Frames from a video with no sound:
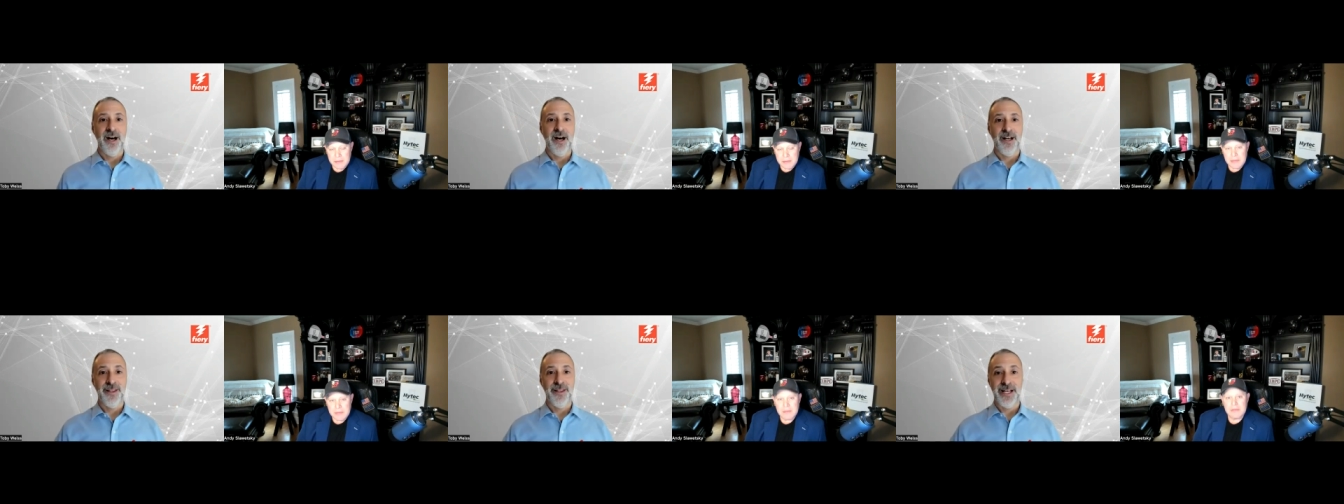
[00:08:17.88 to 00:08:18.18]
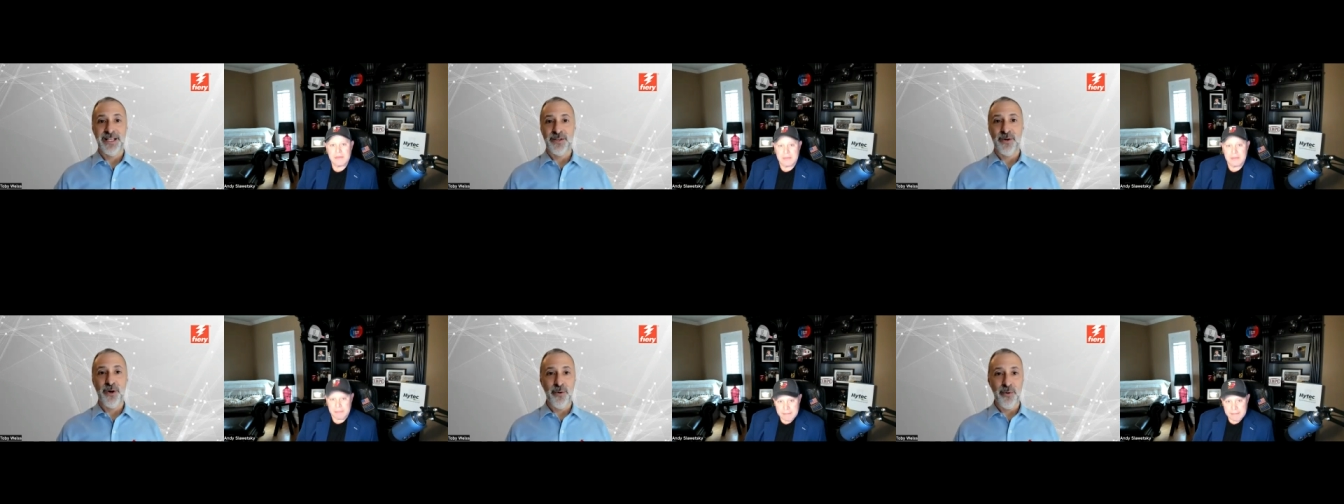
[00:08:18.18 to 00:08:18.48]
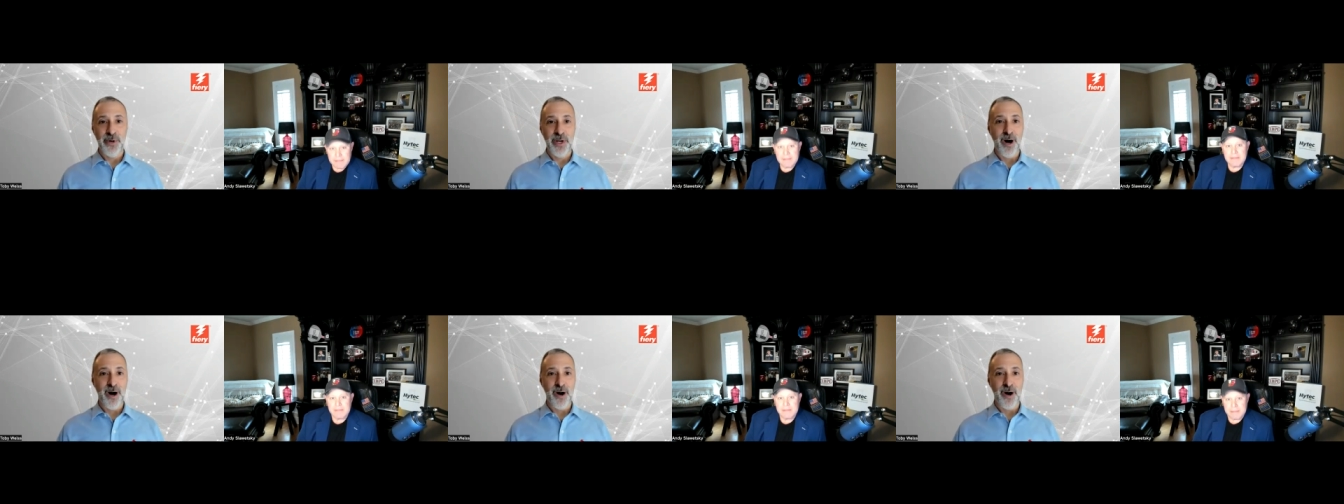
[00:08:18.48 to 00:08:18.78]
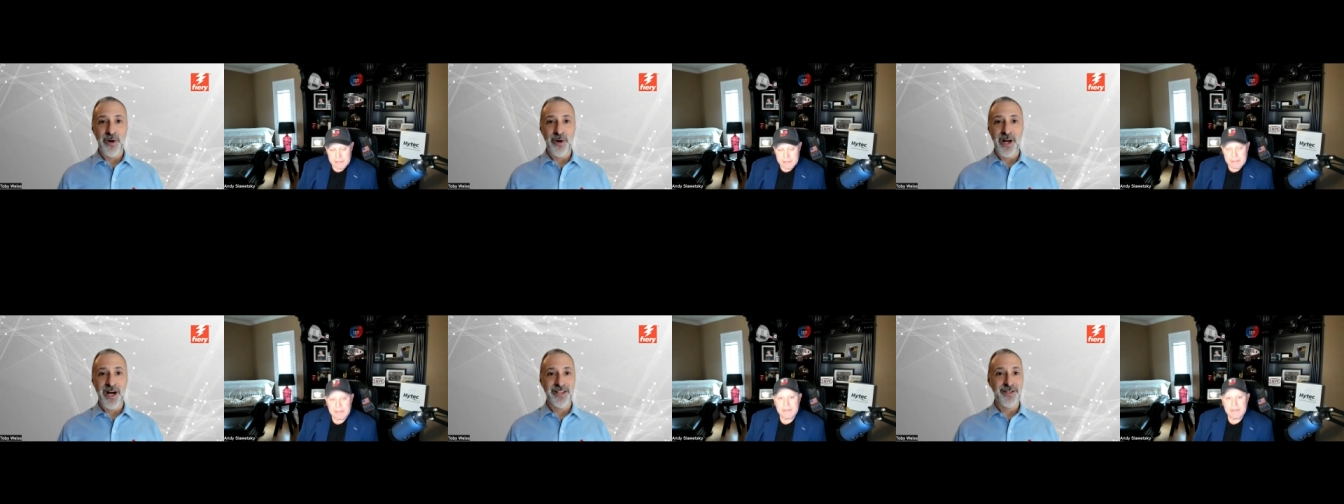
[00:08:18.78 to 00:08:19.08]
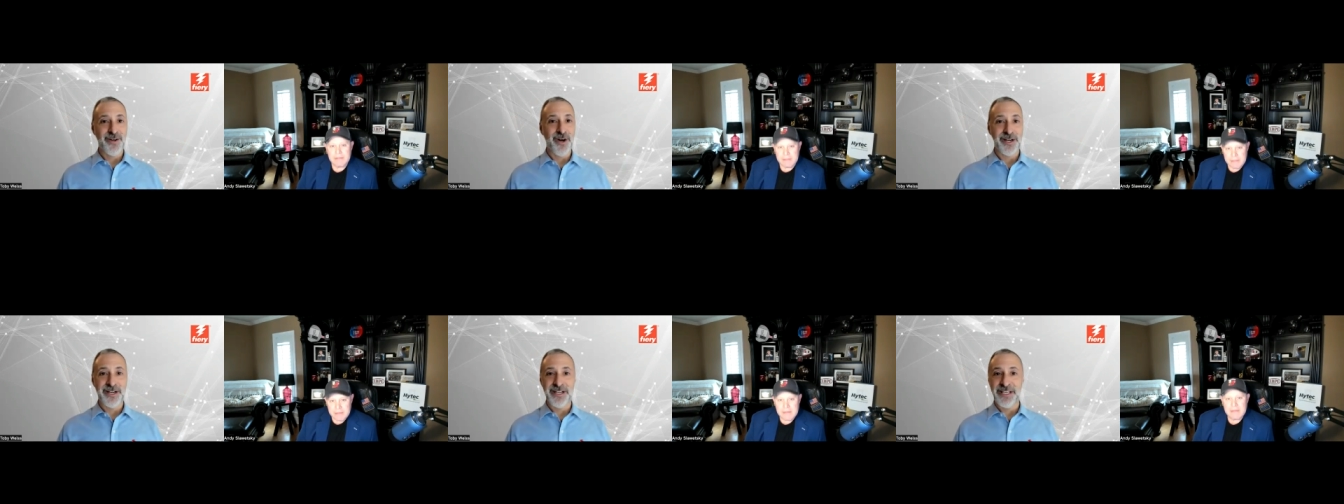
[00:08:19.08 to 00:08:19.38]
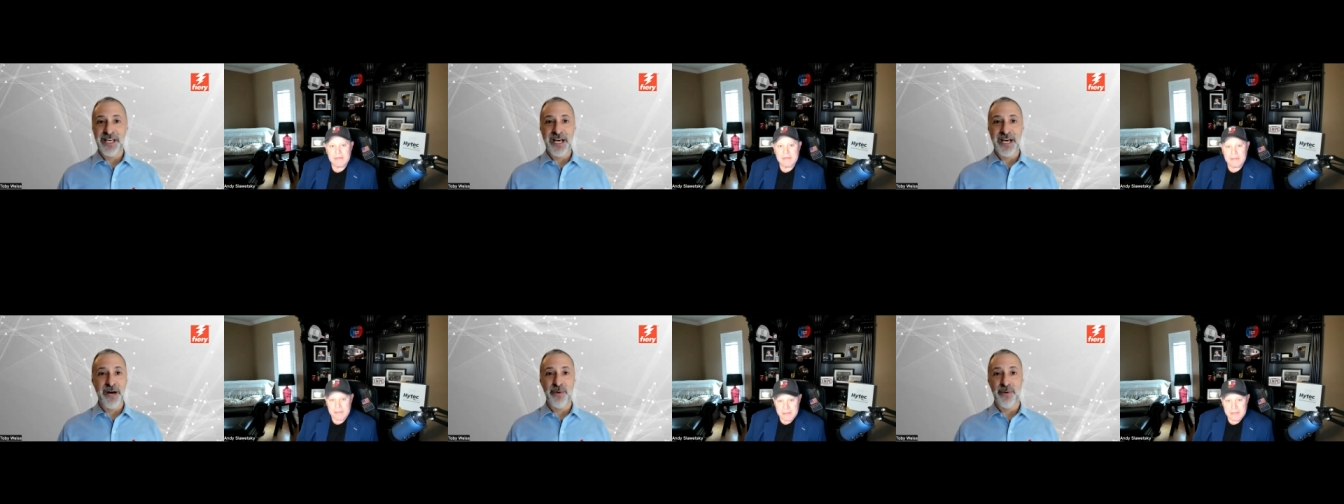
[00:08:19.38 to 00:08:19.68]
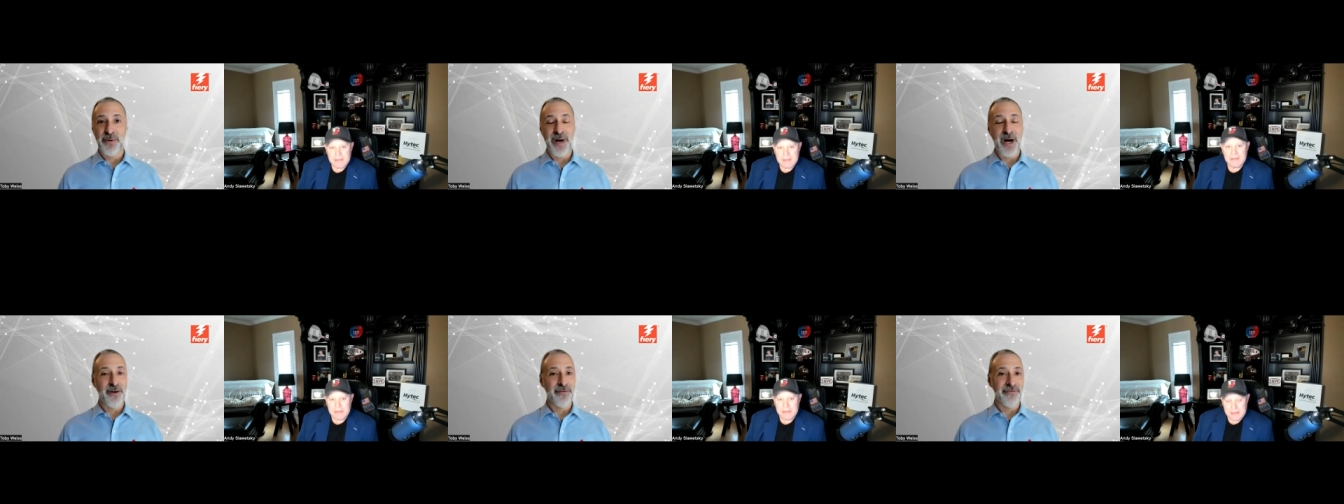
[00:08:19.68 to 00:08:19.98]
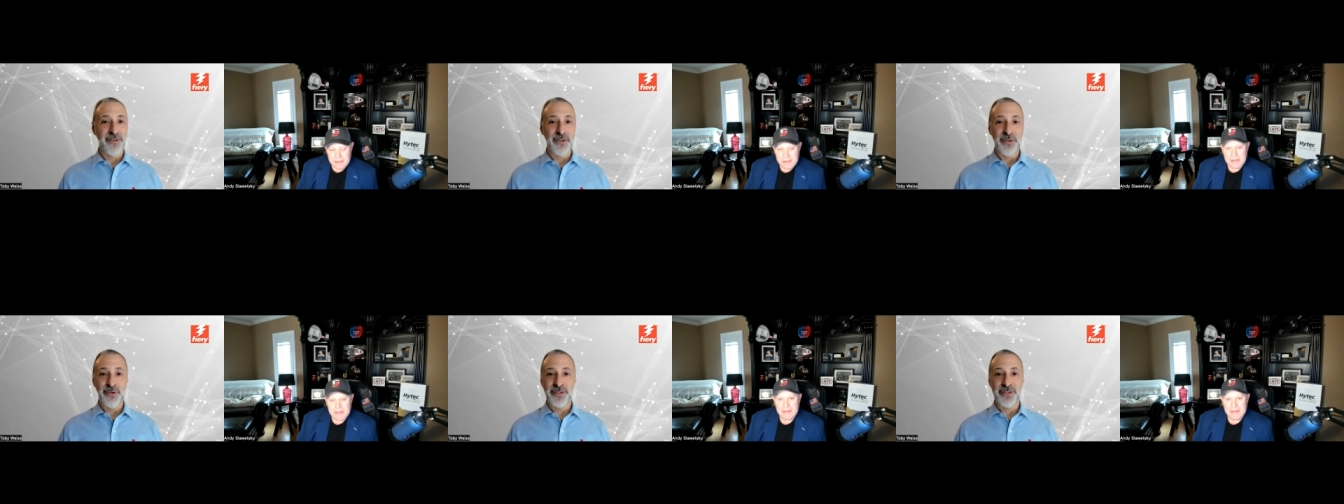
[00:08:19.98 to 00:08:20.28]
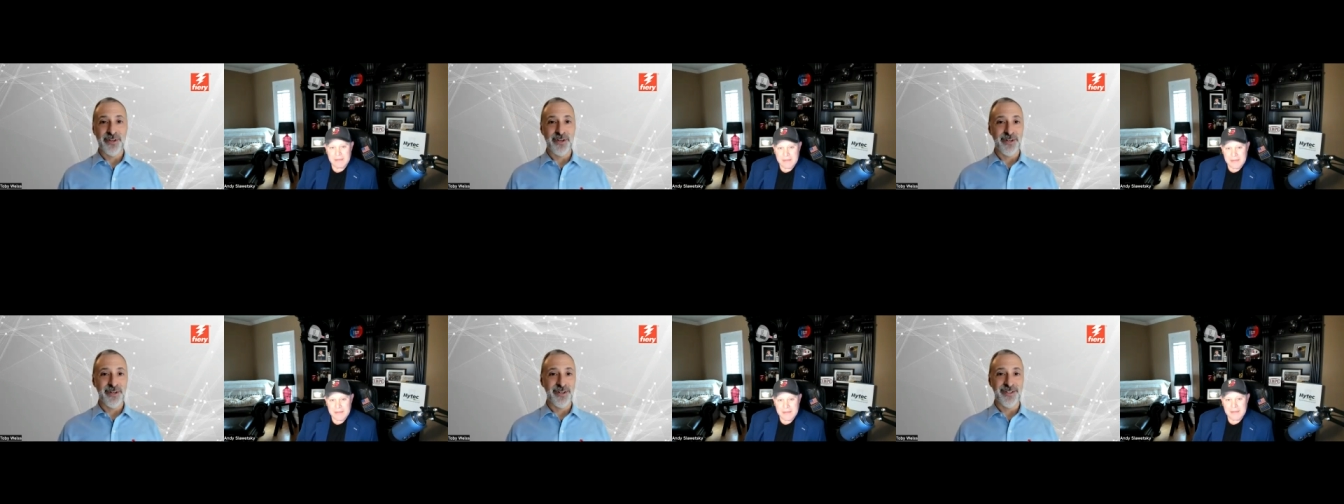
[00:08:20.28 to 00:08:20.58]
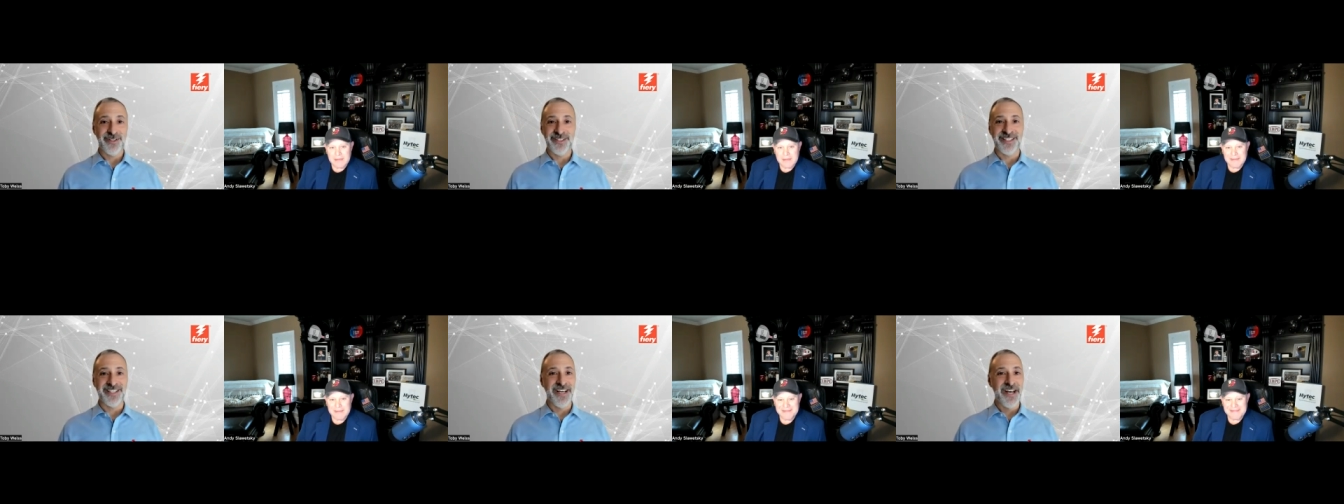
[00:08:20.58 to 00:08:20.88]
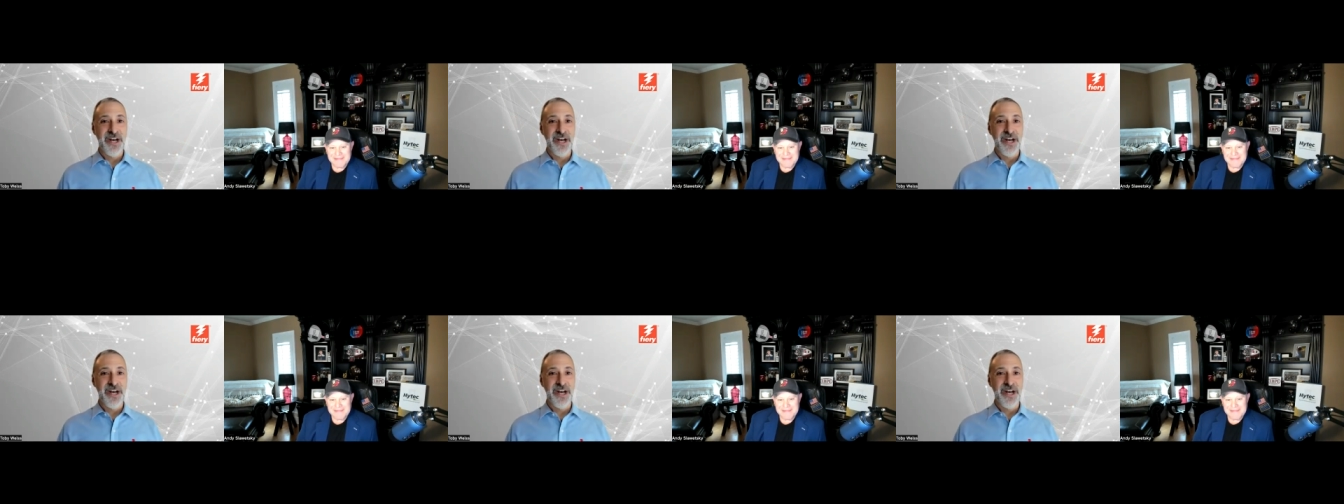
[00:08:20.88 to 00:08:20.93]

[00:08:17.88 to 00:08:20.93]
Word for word: That's all we are. We're not talking to them about fusers.